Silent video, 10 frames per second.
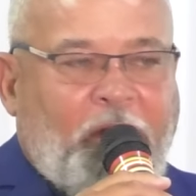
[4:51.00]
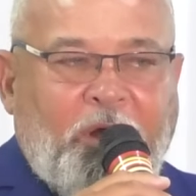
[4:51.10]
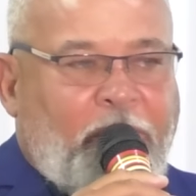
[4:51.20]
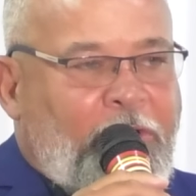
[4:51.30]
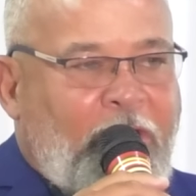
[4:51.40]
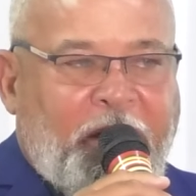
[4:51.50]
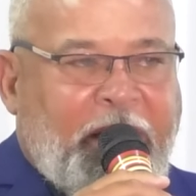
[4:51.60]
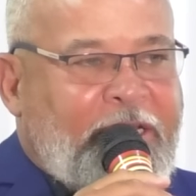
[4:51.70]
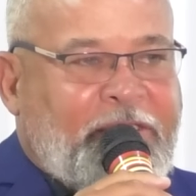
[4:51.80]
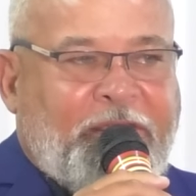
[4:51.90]
he will not
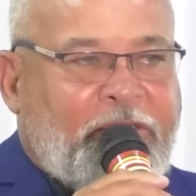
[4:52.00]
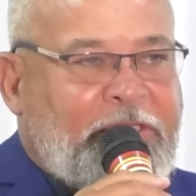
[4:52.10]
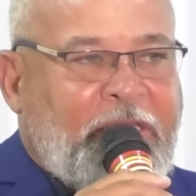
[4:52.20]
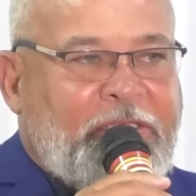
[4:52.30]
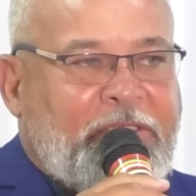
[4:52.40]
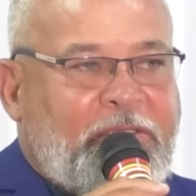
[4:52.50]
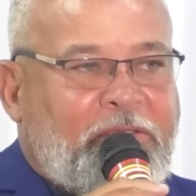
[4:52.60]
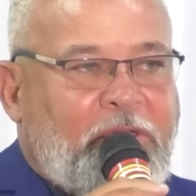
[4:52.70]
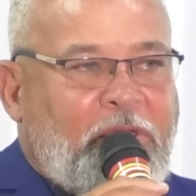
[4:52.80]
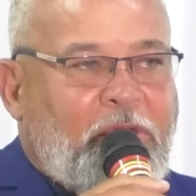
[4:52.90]
get the success.
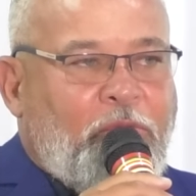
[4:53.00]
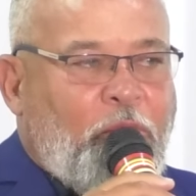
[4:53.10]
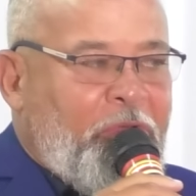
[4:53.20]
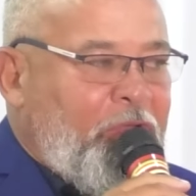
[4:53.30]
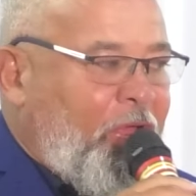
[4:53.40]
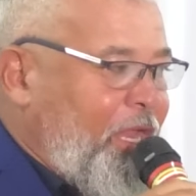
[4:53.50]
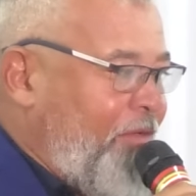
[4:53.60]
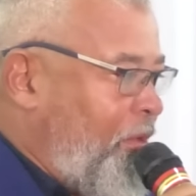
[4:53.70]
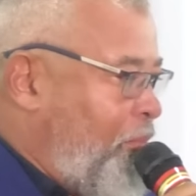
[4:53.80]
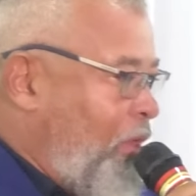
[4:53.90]
We will not
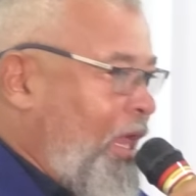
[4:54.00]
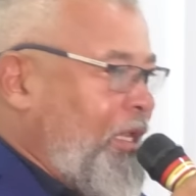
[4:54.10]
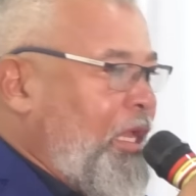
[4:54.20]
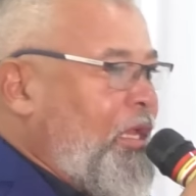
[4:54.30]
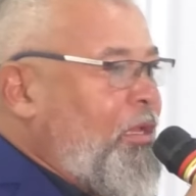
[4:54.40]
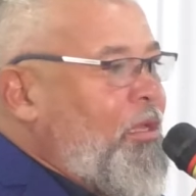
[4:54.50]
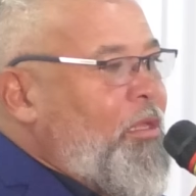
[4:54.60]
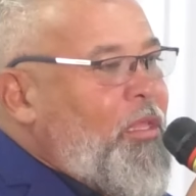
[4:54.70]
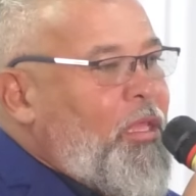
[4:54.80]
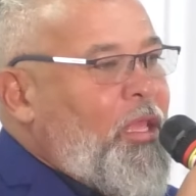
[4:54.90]
have the branding
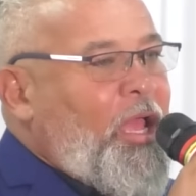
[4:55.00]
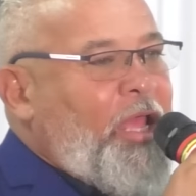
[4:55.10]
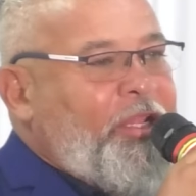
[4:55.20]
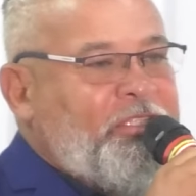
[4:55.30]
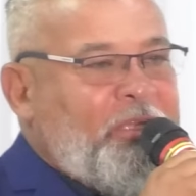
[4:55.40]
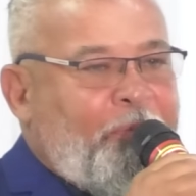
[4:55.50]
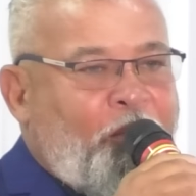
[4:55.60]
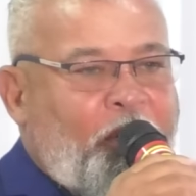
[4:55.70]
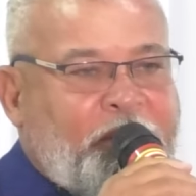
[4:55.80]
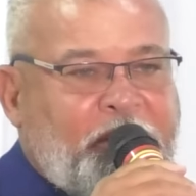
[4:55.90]
and the
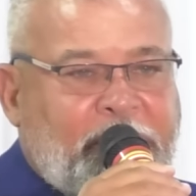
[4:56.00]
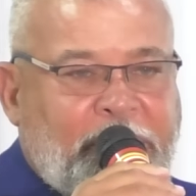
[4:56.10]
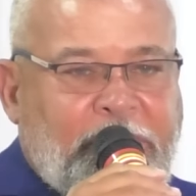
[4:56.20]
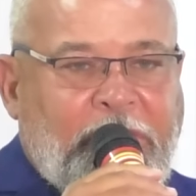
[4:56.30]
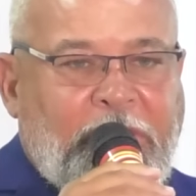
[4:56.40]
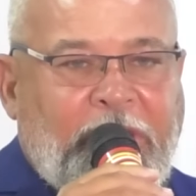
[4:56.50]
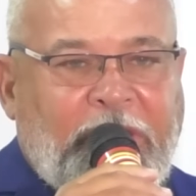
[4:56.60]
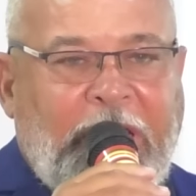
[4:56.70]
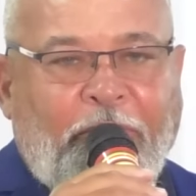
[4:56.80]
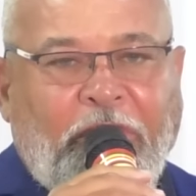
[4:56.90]
support
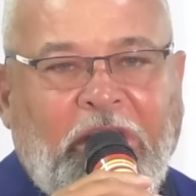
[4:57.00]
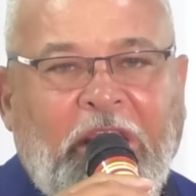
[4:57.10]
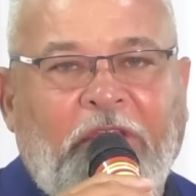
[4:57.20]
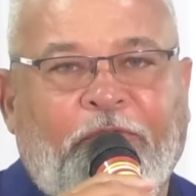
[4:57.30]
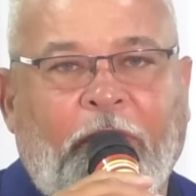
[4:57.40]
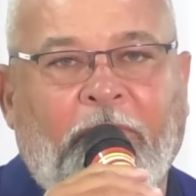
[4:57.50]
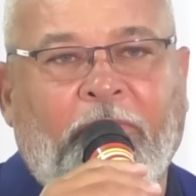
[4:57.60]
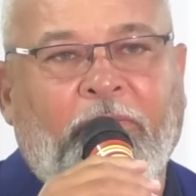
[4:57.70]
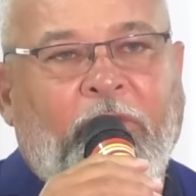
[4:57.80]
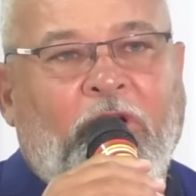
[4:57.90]
that we need
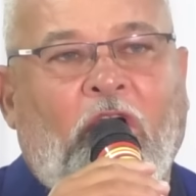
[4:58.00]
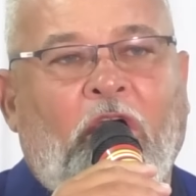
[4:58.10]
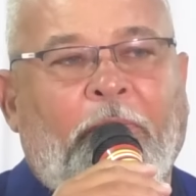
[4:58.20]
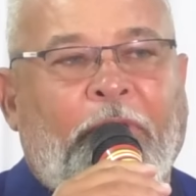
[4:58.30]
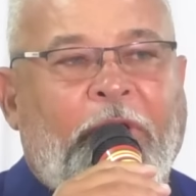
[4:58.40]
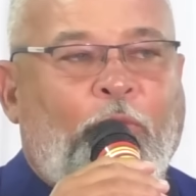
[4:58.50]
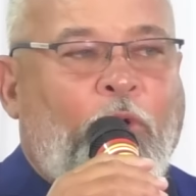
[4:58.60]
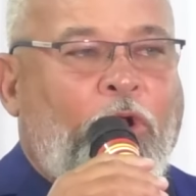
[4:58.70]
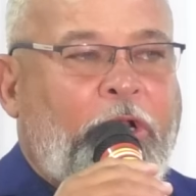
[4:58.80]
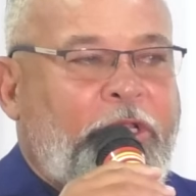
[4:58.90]
from corporate
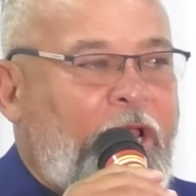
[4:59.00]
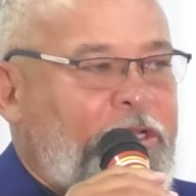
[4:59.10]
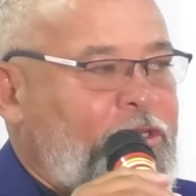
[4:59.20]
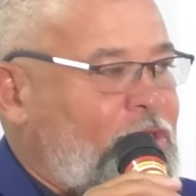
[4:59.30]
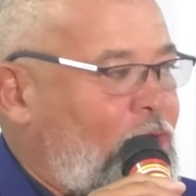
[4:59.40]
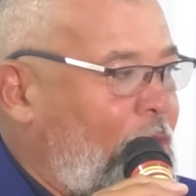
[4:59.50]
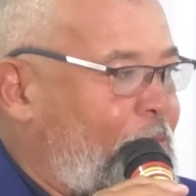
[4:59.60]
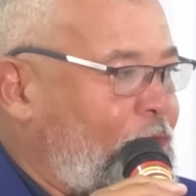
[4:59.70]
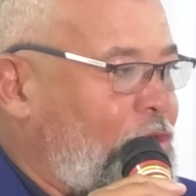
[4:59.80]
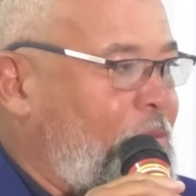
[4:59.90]
world, not just
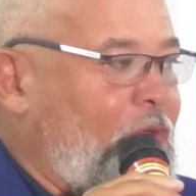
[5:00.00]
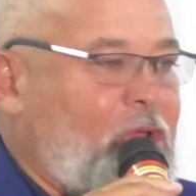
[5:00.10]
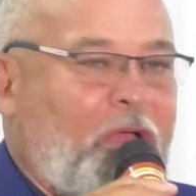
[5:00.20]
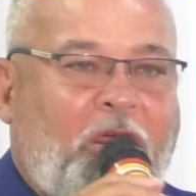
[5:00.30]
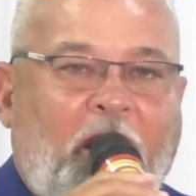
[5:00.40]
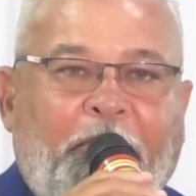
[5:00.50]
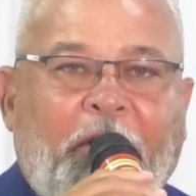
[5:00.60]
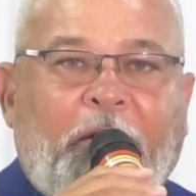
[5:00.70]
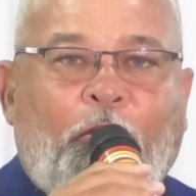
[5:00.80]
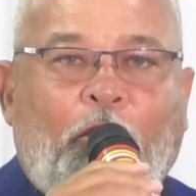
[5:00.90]
corporate Jamaica,
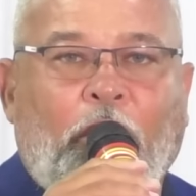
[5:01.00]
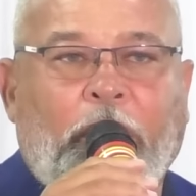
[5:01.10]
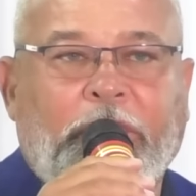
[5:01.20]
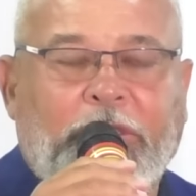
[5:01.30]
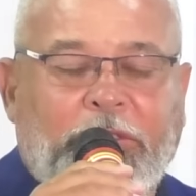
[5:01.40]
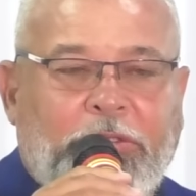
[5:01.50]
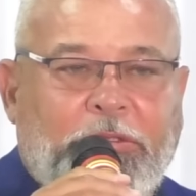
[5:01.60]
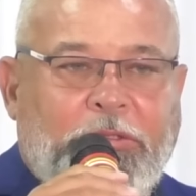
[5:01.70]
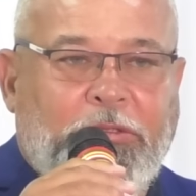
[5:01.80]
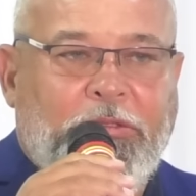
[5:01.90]
corporate world.
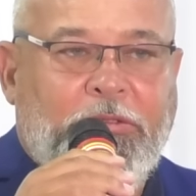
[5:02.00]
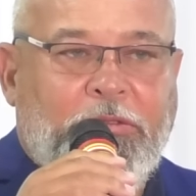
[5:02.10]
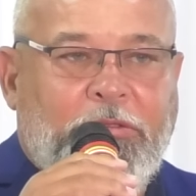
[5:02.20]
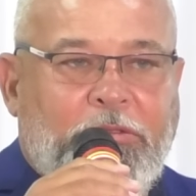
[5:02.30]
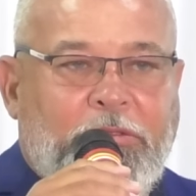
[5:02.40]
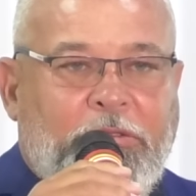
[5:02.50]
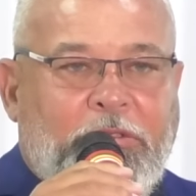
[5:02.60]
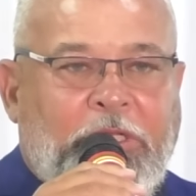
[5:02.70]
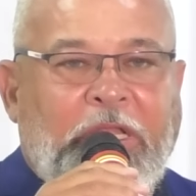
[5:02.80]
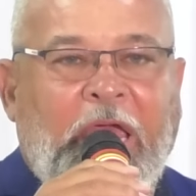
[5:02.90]

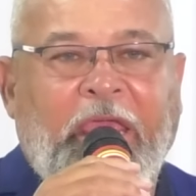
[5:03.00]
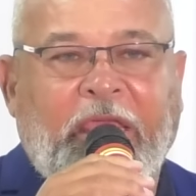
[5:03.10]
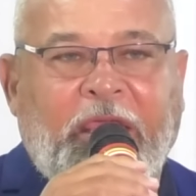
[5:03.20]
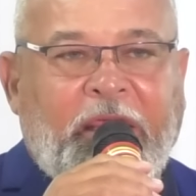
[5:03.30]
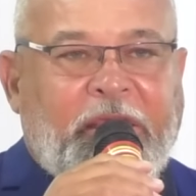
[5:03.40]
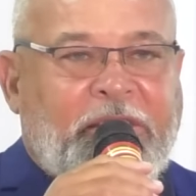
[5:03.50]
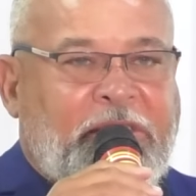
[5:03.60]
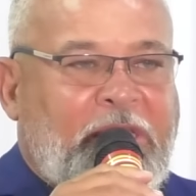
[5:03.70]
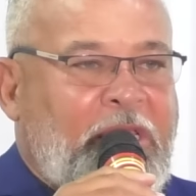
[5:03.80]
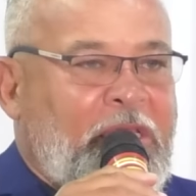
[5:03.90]
The Nikes,
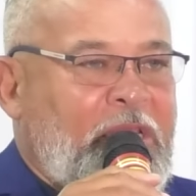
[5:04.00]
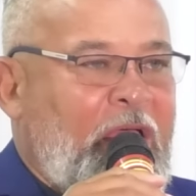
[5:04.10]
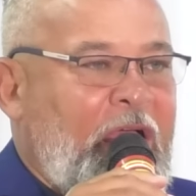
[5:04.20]
the